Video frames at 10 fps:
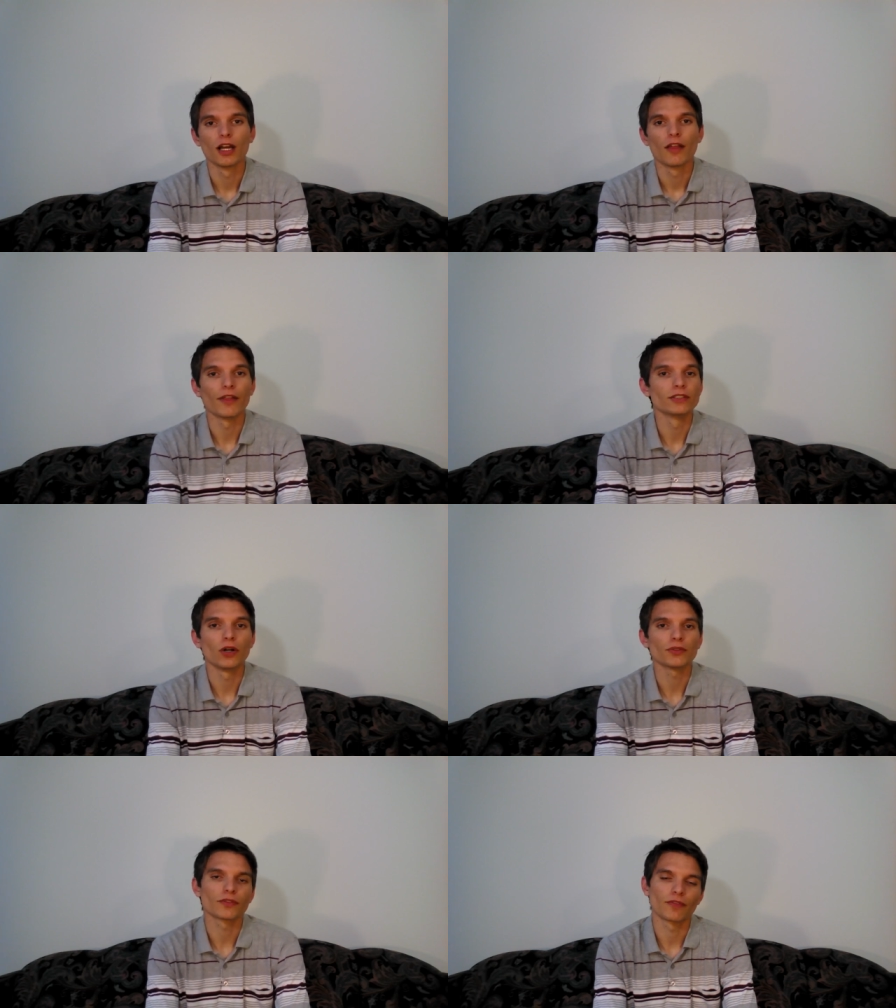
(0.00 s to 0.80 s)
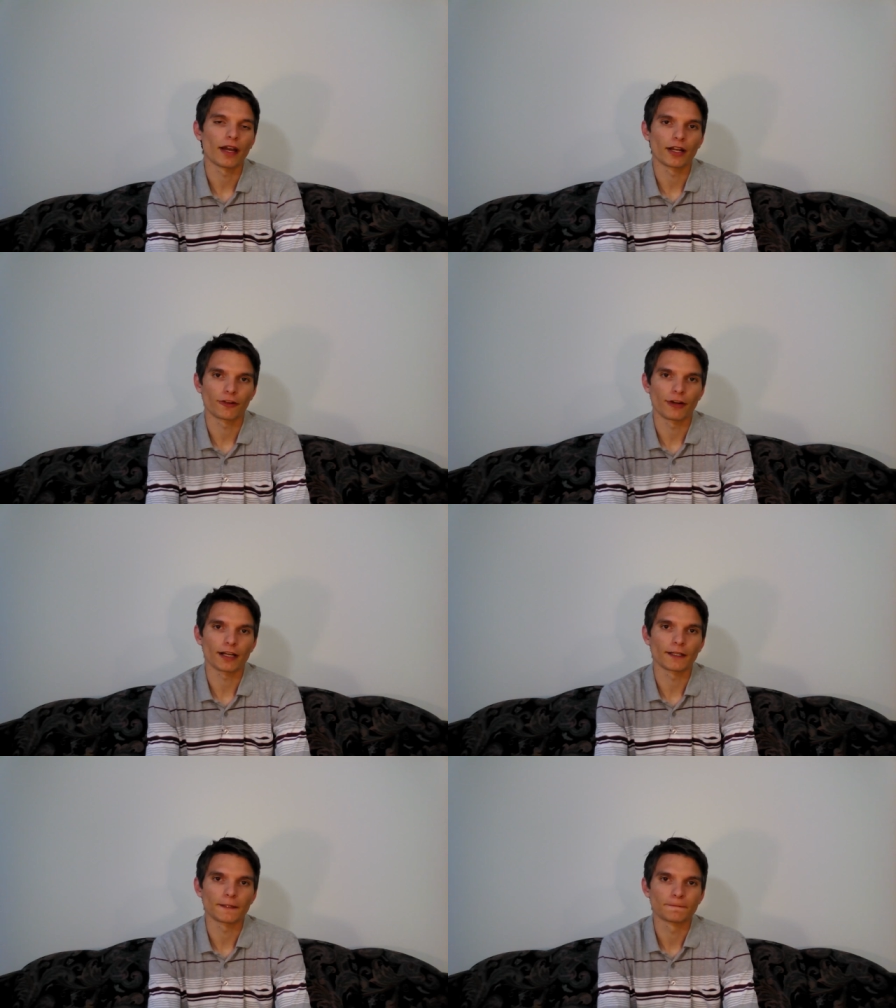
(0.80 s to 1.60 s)
They don't define it
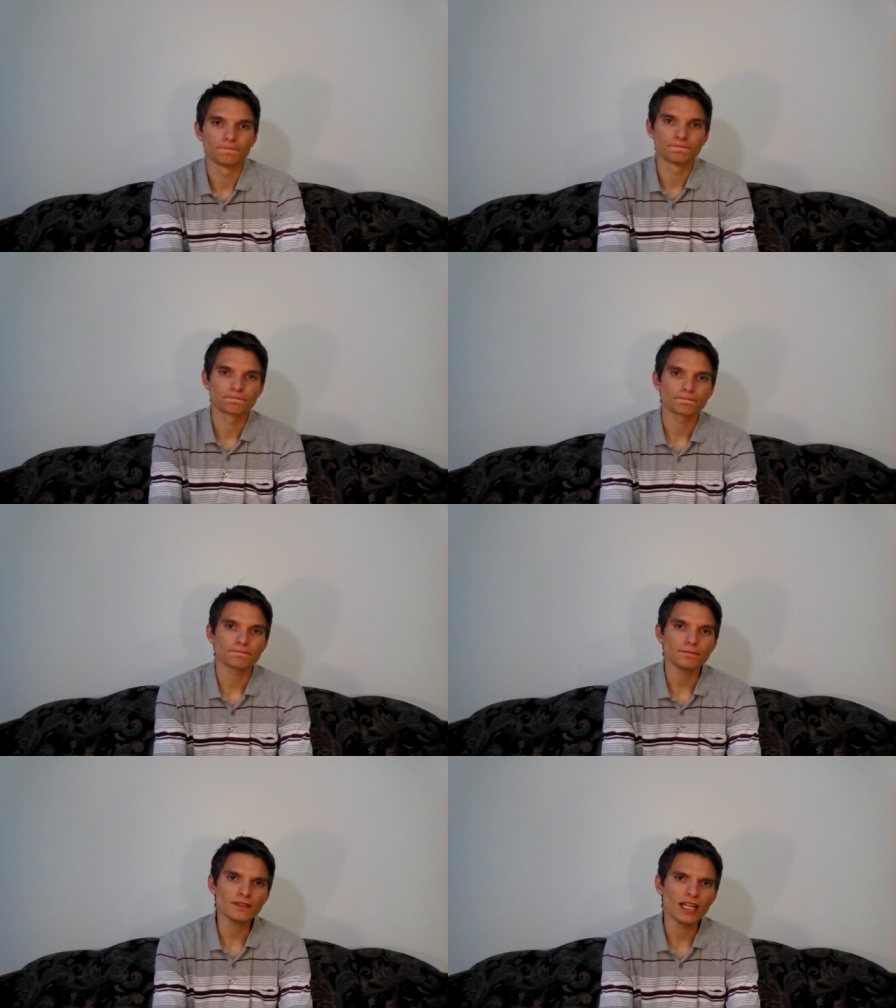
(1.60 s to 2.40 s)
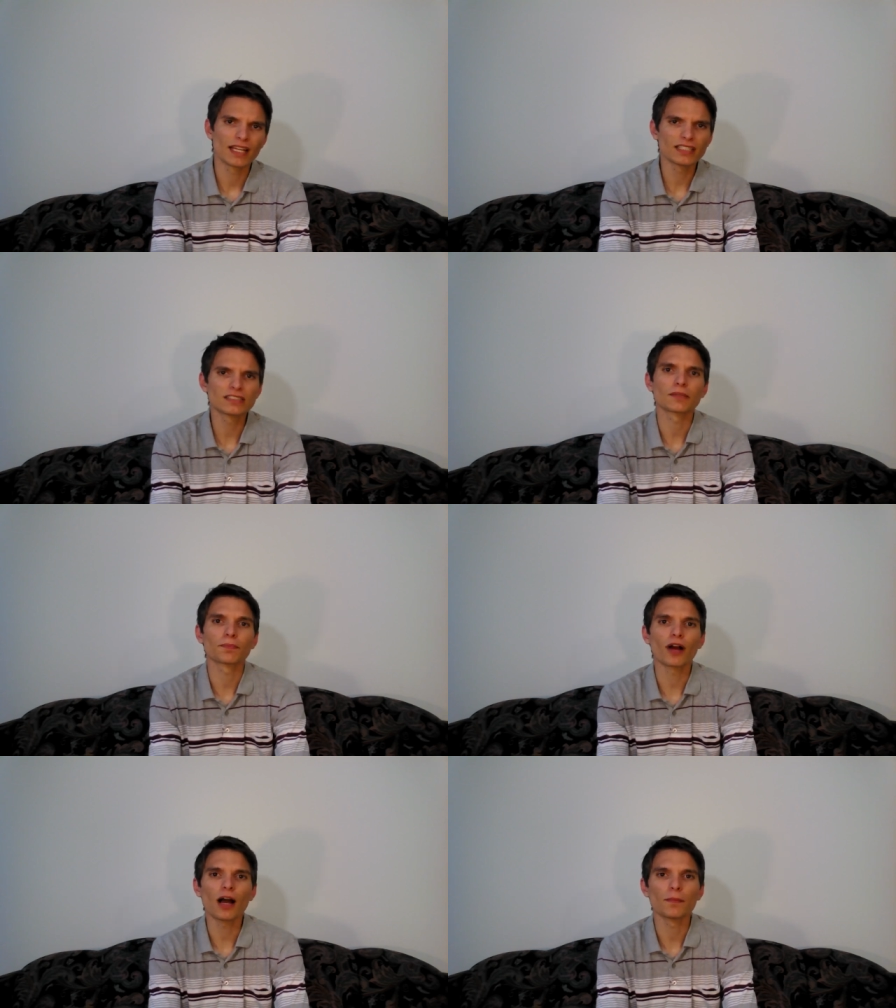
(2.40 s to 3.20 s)
correctly. And this is a
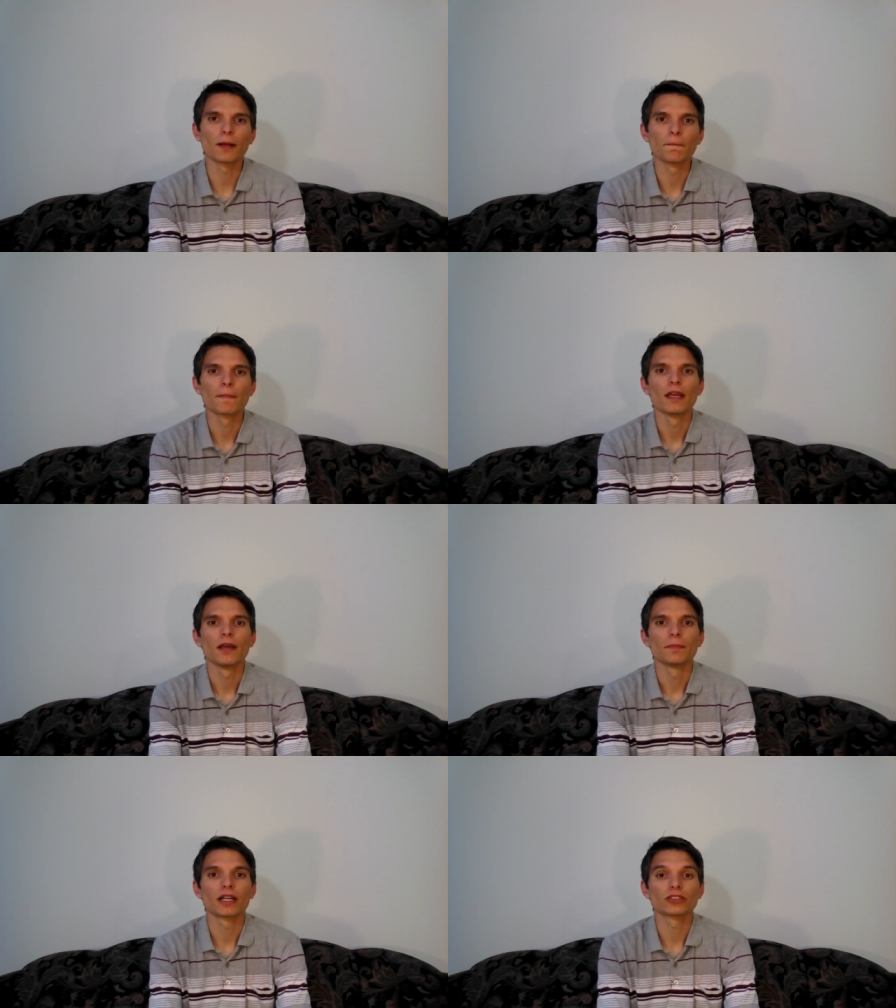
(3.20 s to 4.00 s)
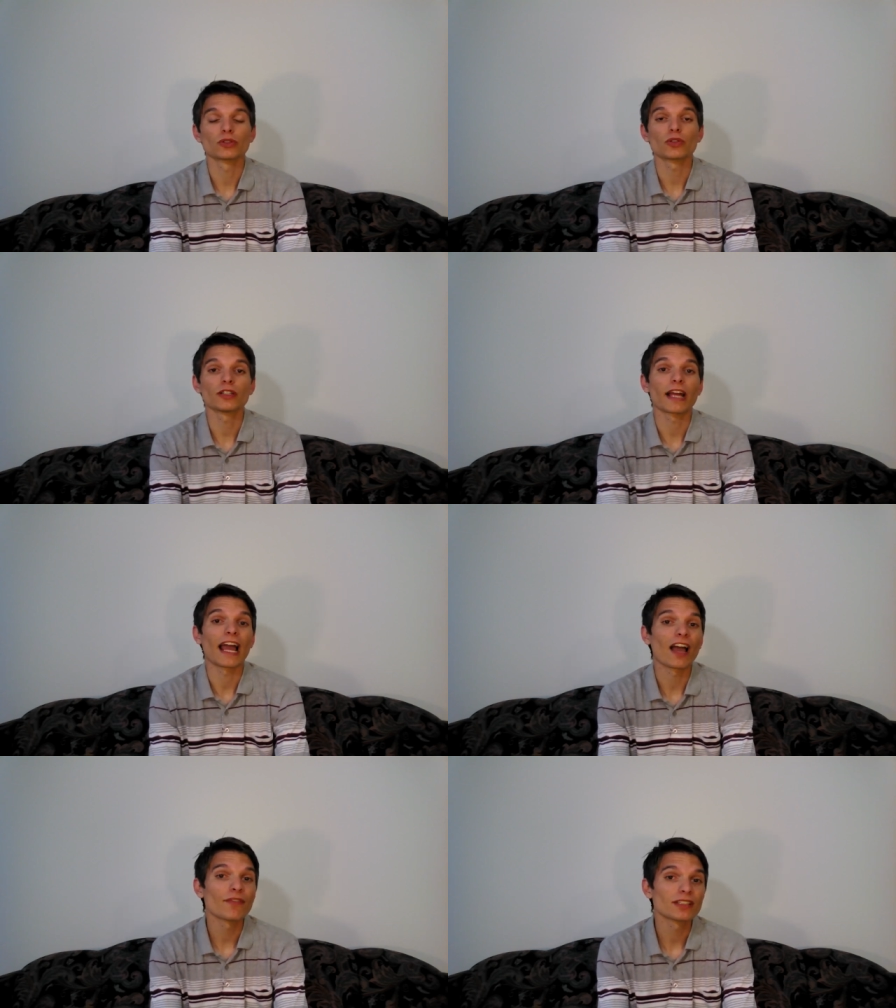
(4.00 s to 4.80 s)
problem because in order to
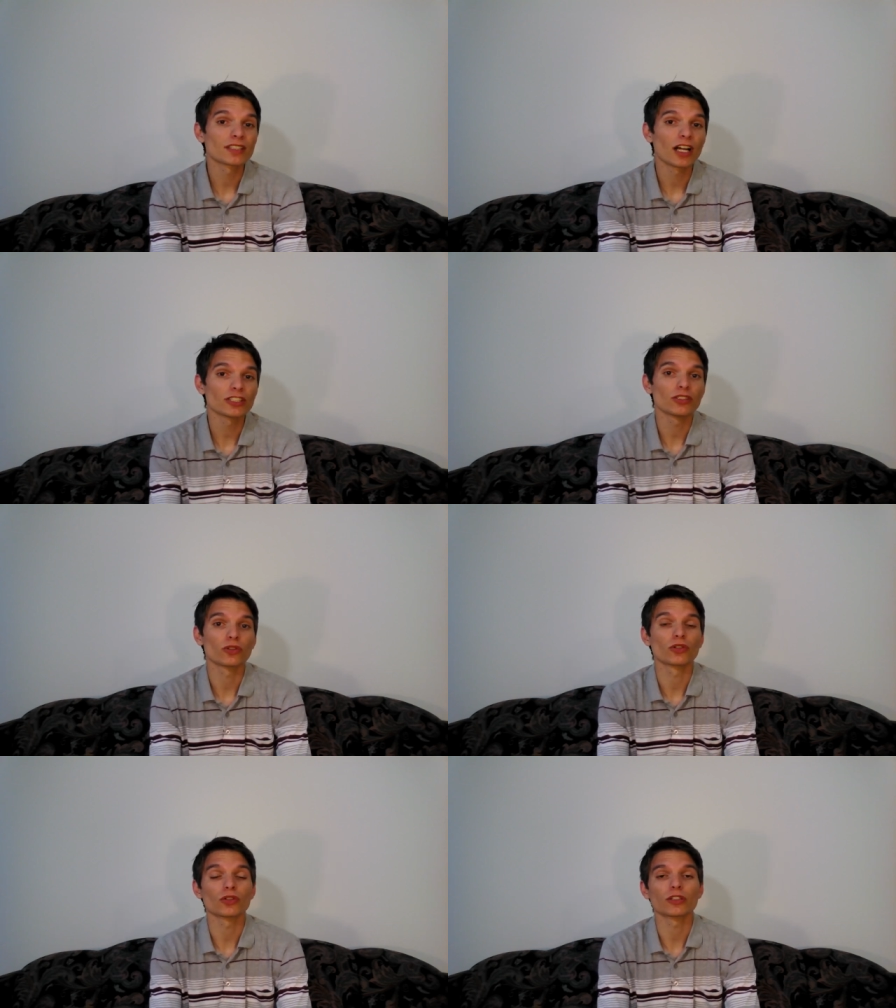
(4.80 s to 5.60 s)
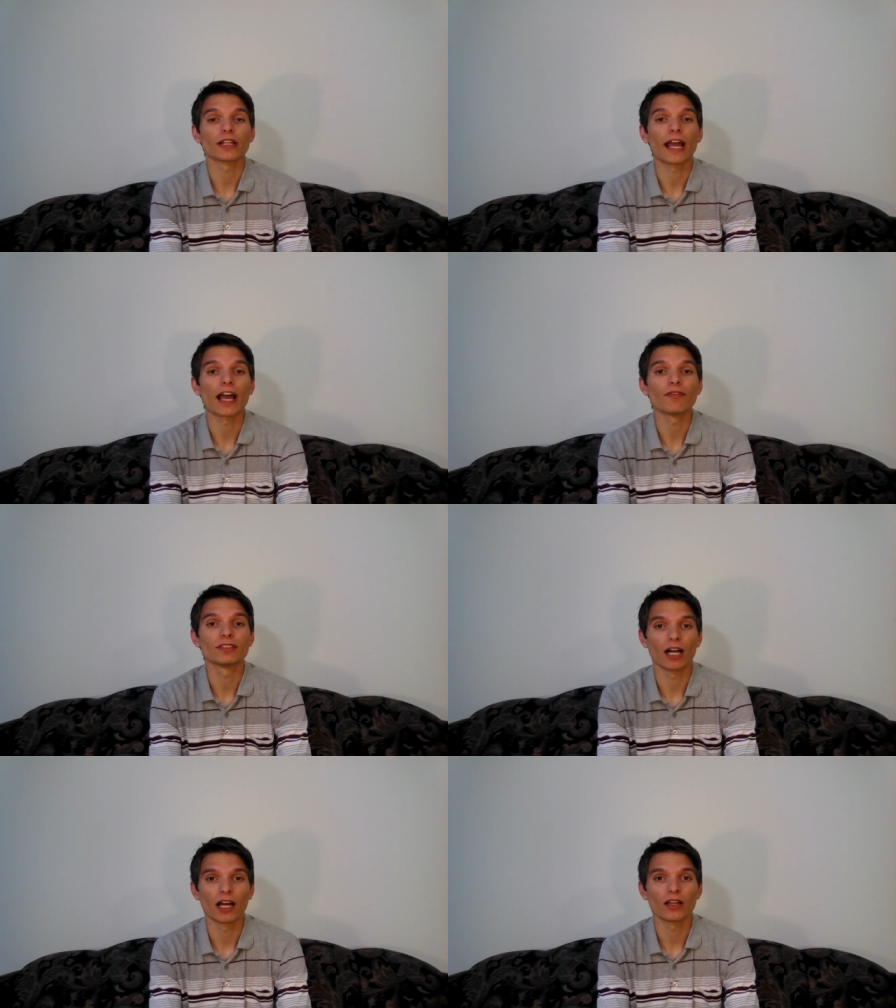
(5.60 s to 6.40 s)
have a discussion, in order to have a
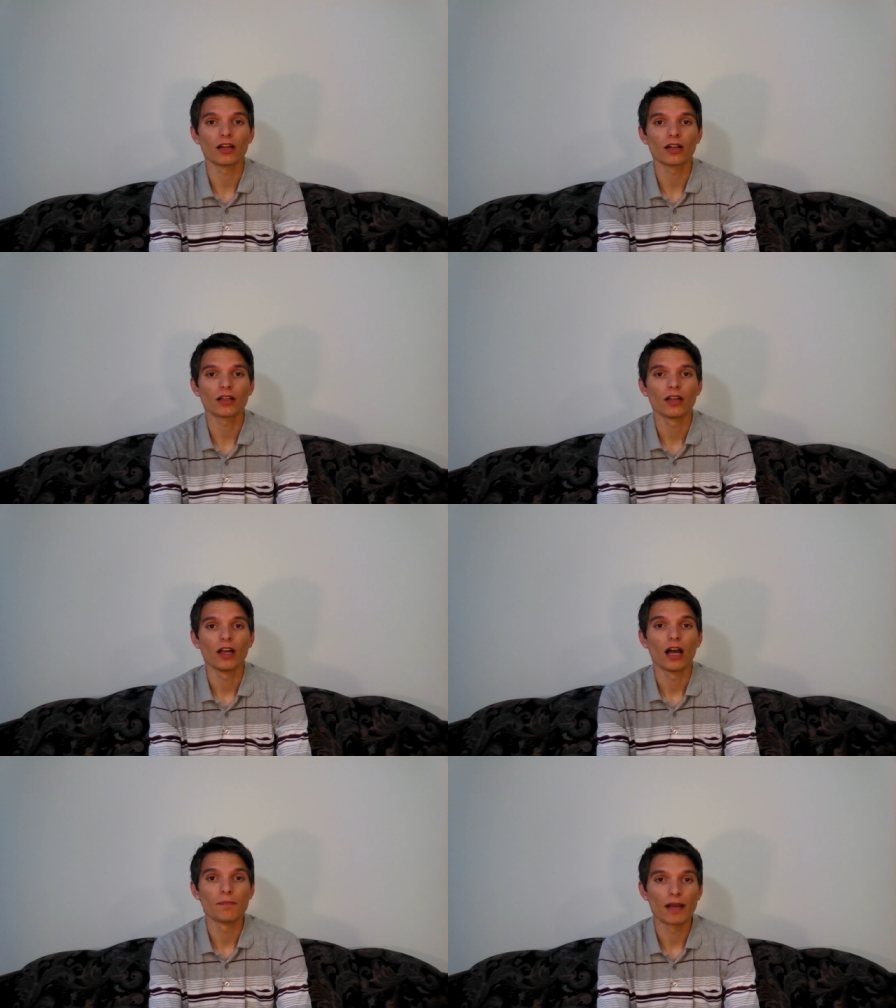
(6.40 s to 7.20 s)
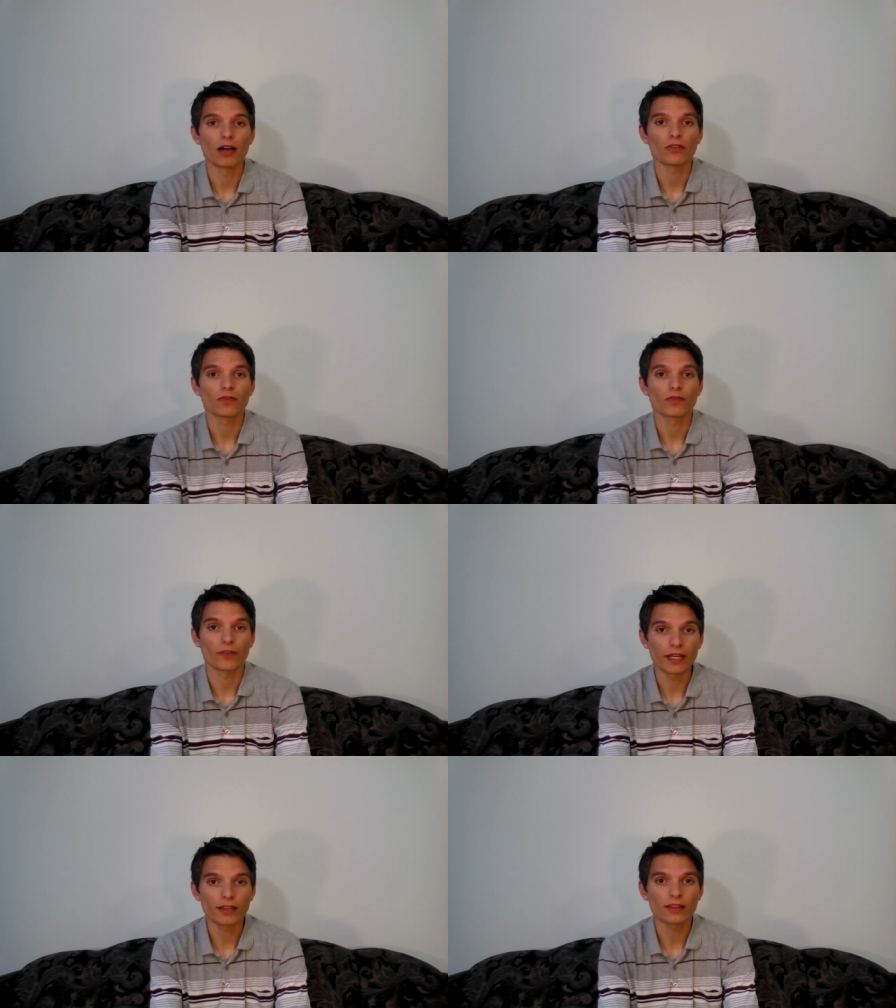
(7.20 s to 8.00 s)
dialogue about
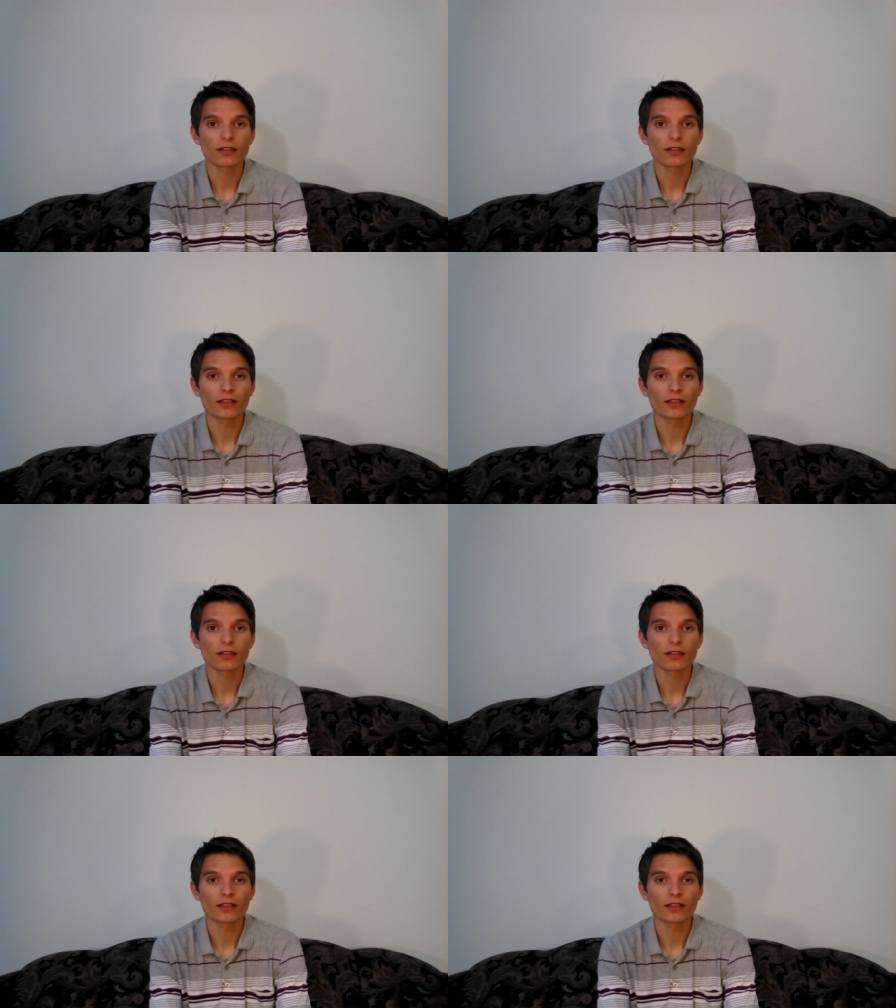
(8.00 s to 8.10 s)
faith,